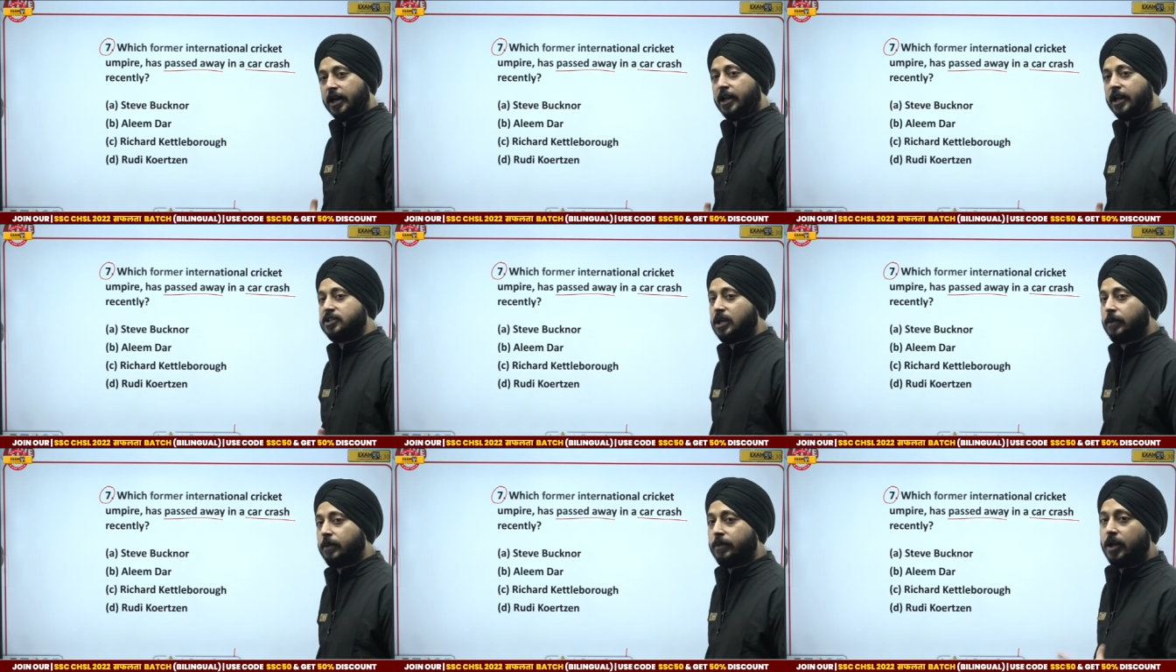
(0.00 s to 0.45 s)

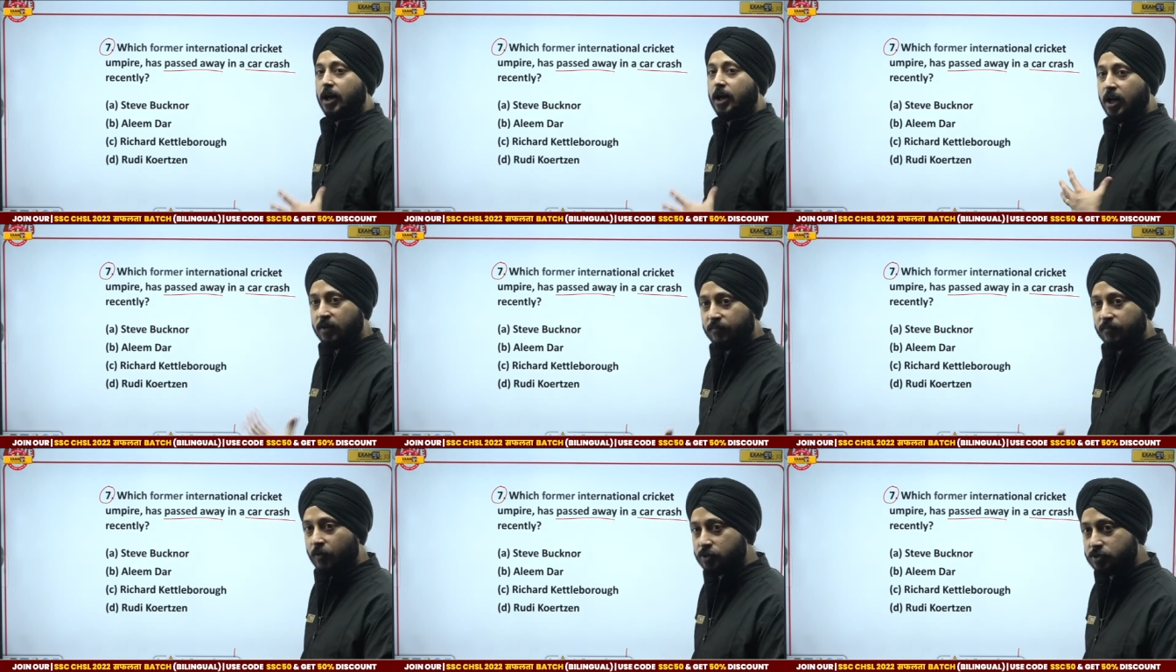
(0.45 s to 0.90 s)
crash happened.
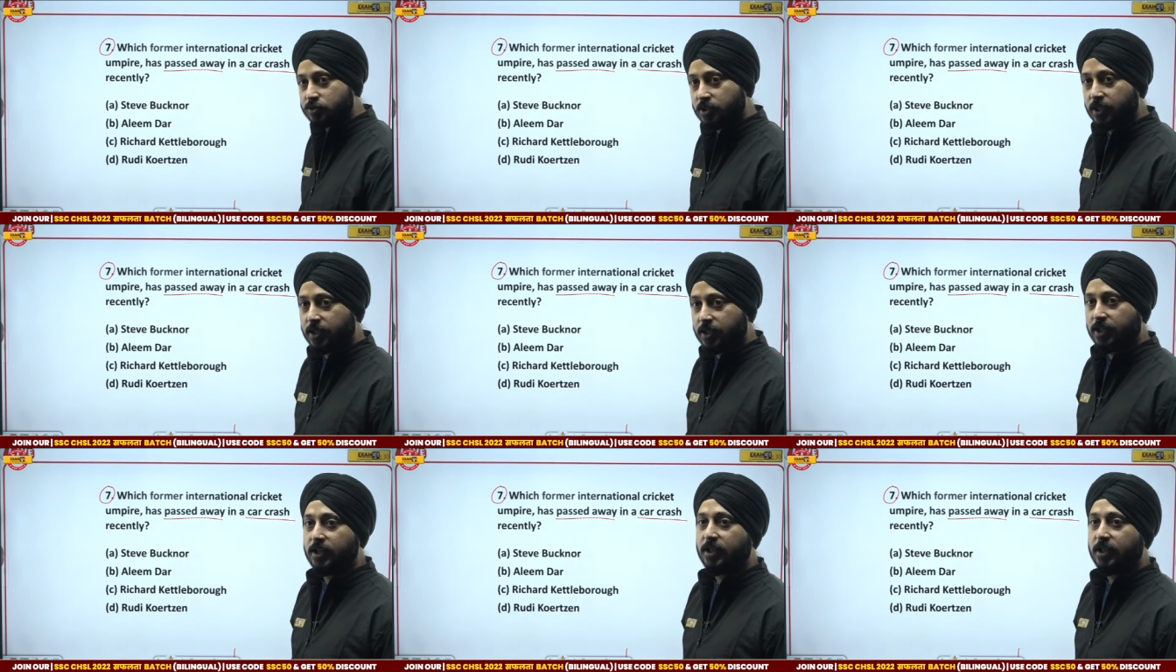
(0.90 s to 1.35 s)

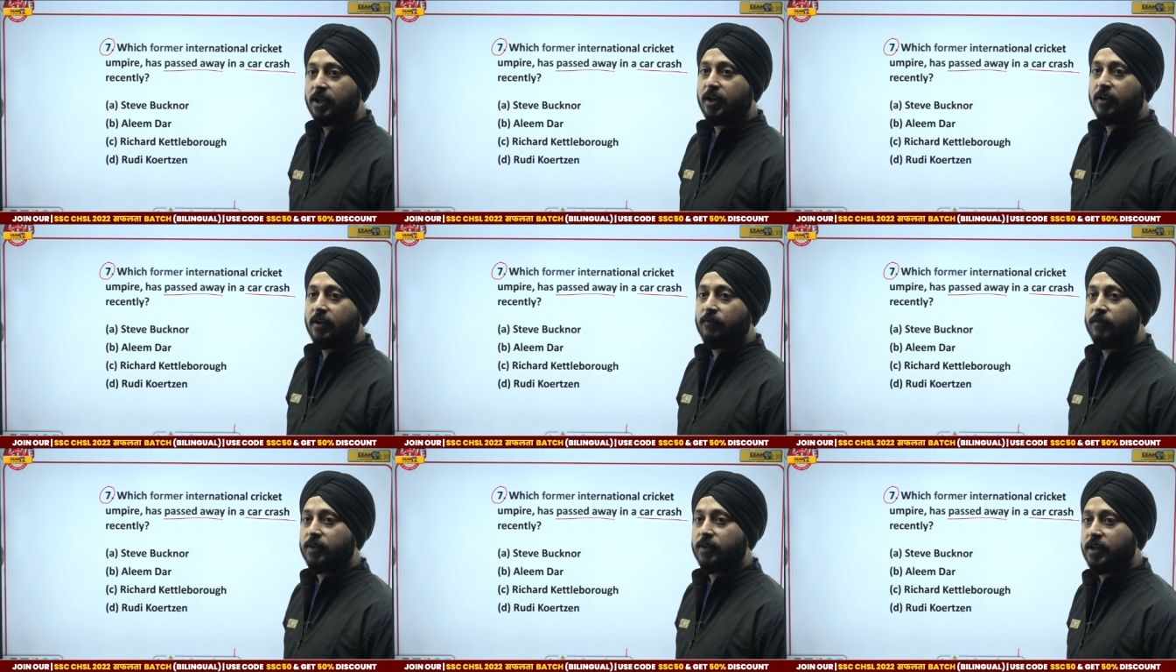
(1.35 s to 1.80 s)
Unfortunately,
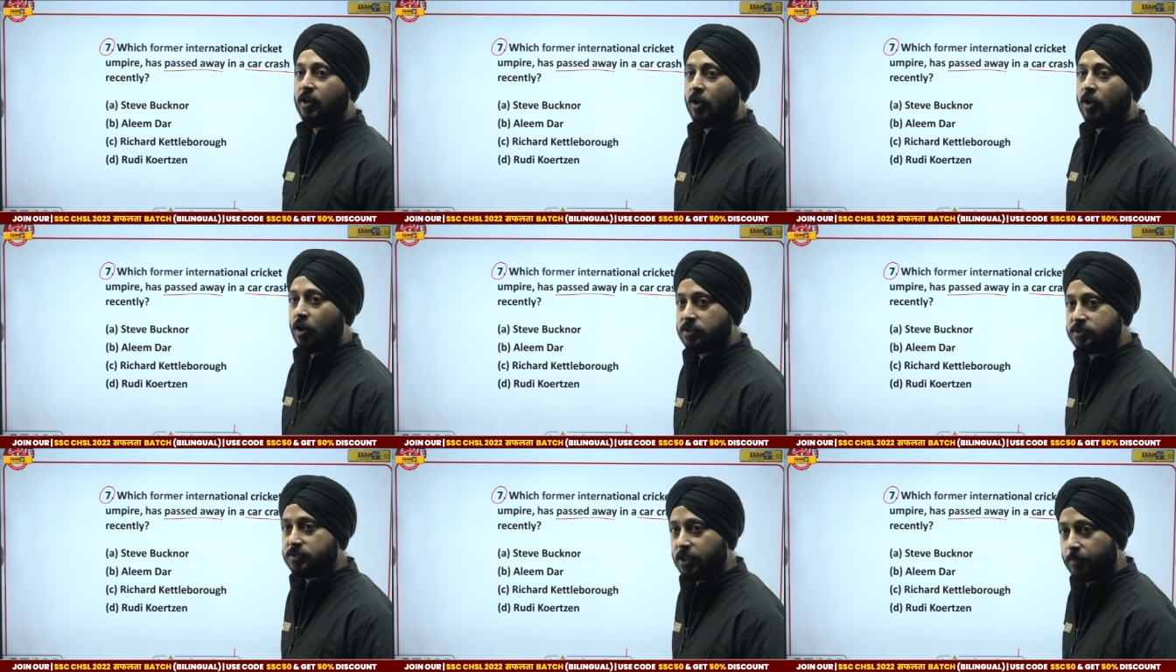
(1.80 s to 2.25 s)
we
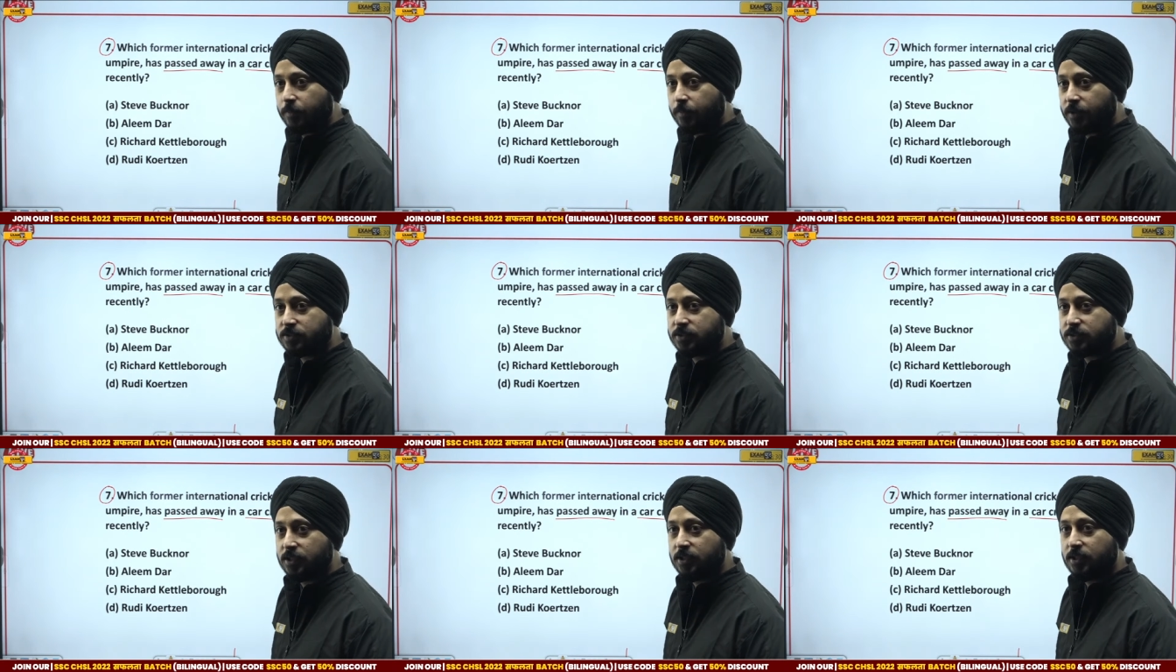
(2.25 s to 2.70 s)
lost that
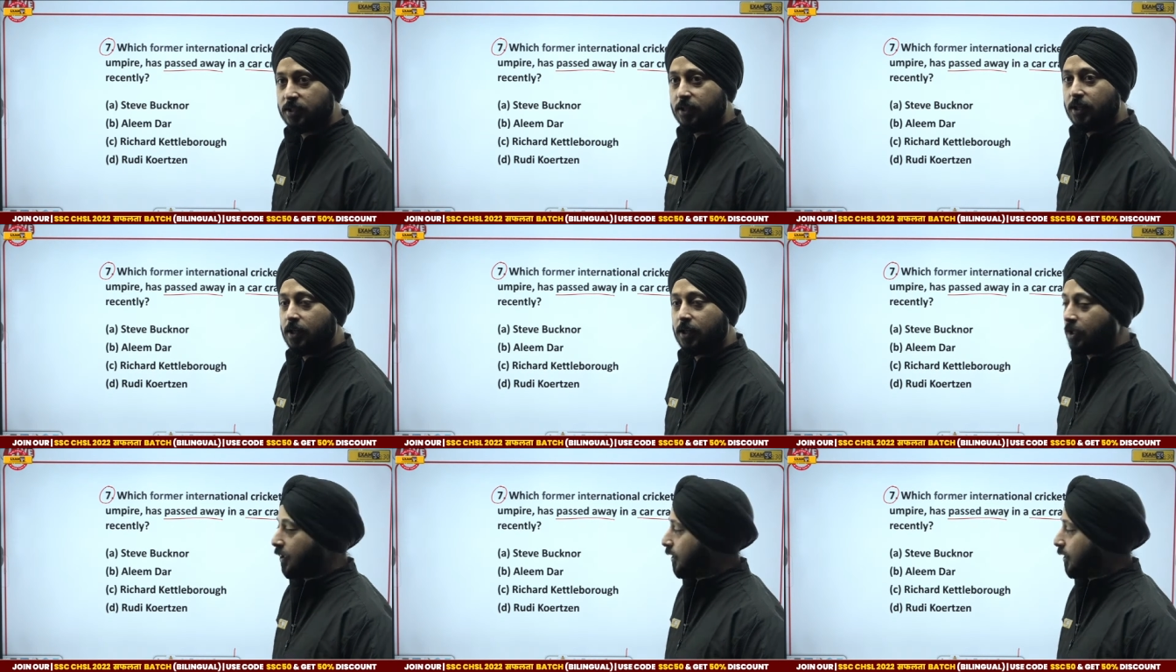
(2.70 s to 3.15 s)
person.
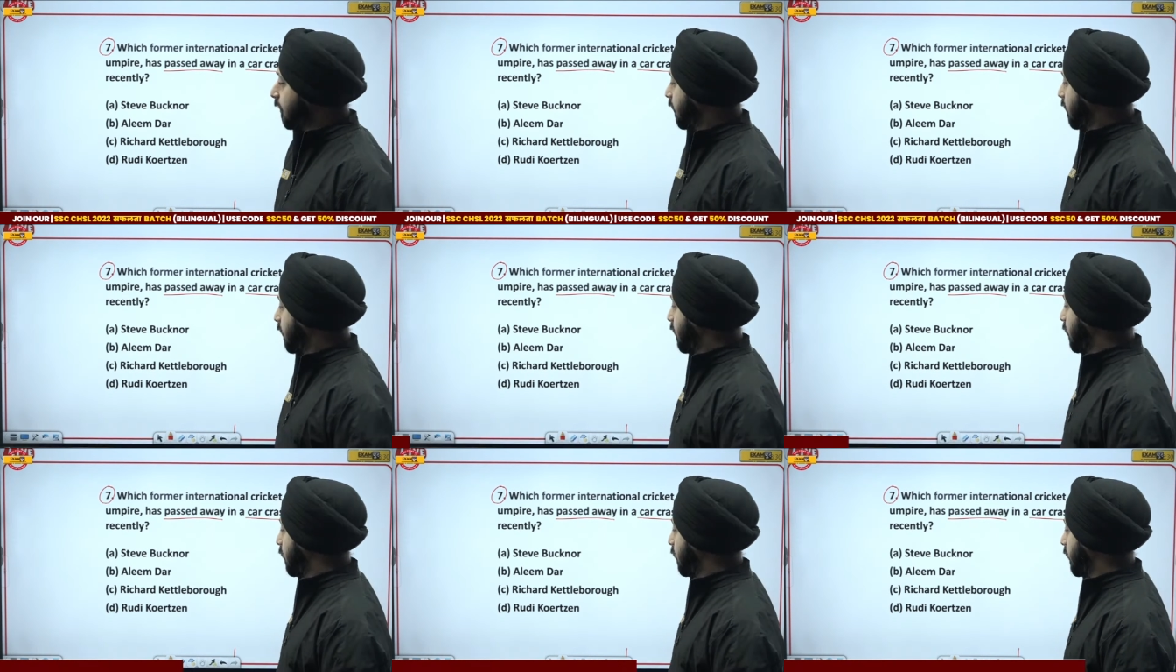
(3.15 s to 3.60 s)

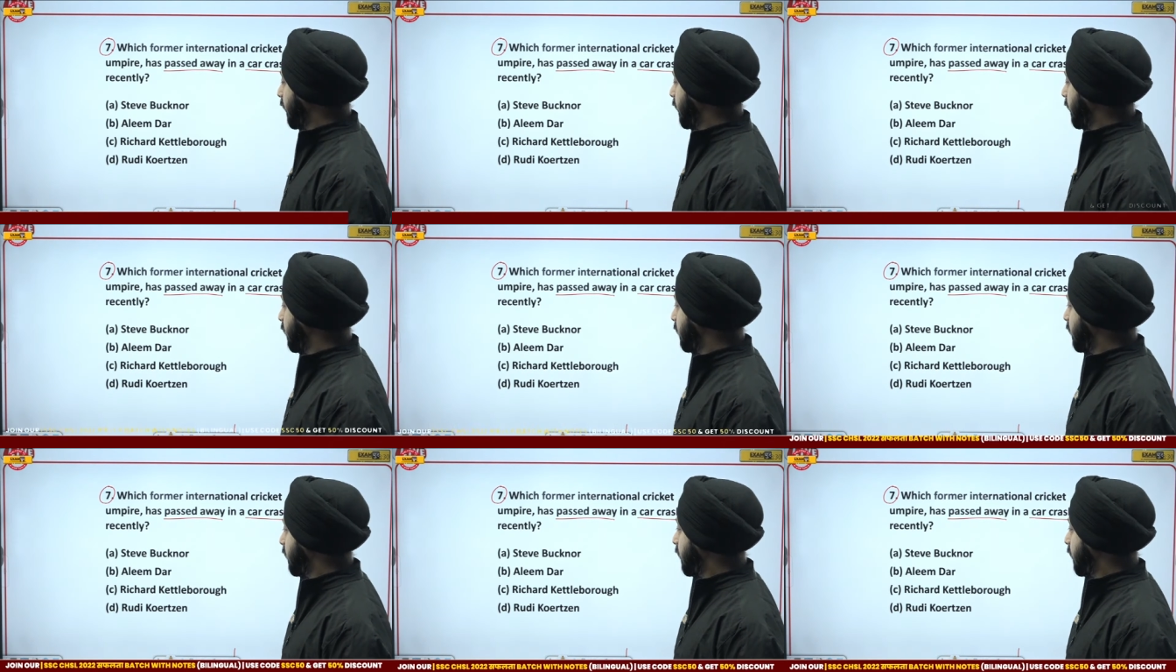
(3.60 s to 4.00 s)
Okay,